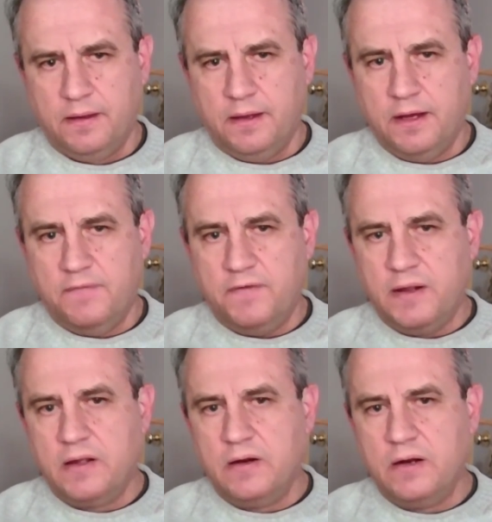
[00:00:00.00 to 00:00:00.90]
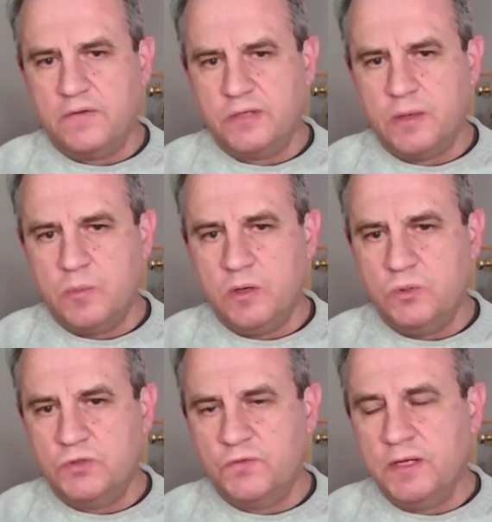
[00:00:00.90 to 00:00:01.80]
in a vehicle of someone
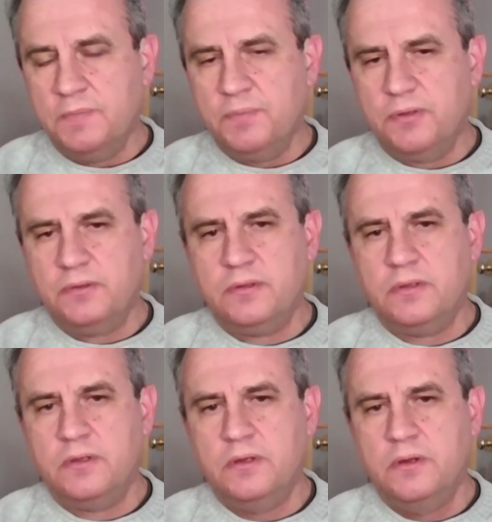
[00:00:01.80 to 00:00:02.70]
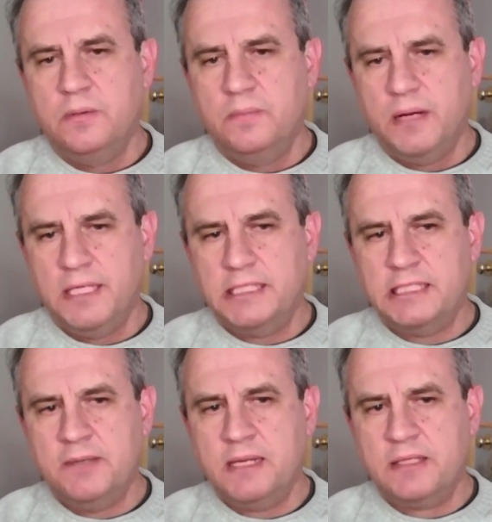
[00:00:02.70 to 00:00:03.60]
whose fingerprint places
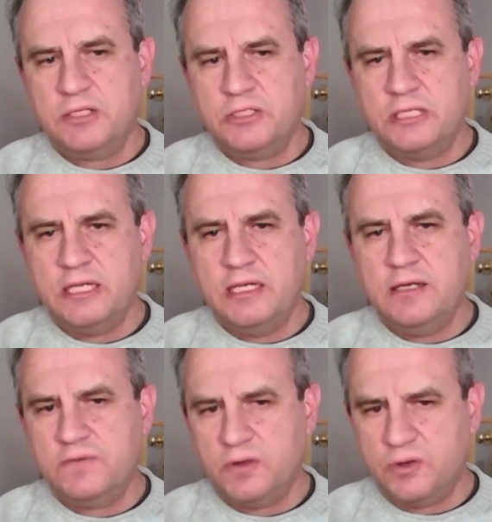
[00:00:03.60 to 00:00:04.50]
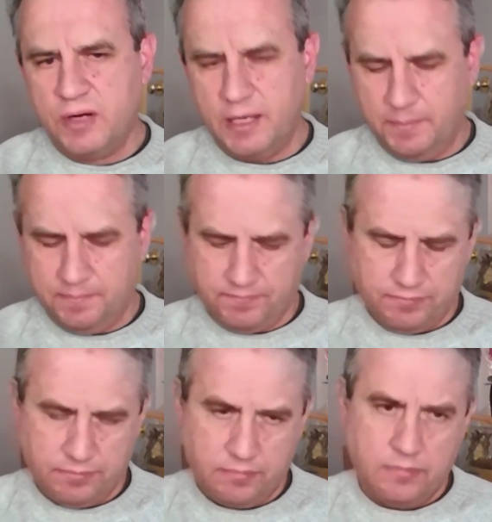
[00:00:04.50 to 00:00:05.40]
him at the scene of the crime.
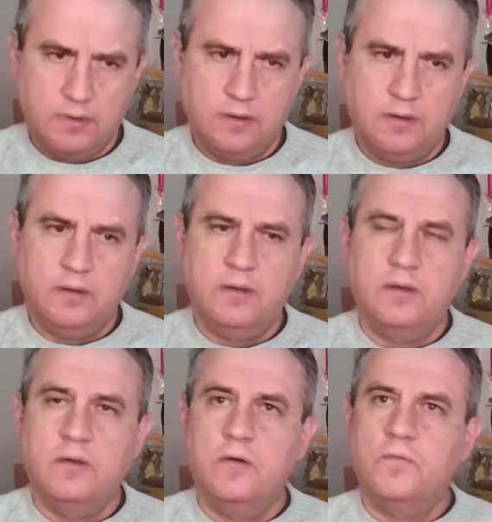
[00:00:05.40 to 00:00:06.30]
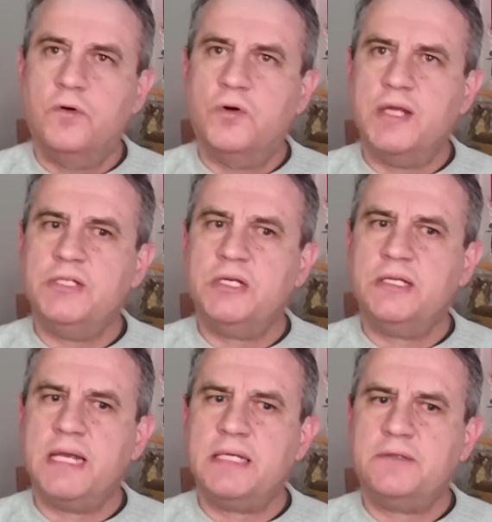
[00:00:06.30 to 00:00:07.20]
Forensic
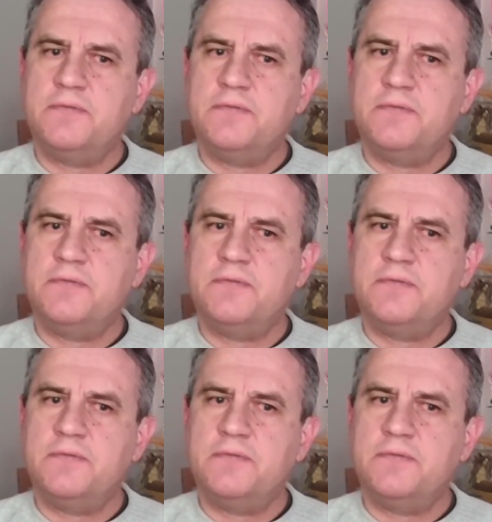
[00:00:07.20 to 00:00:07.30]
tests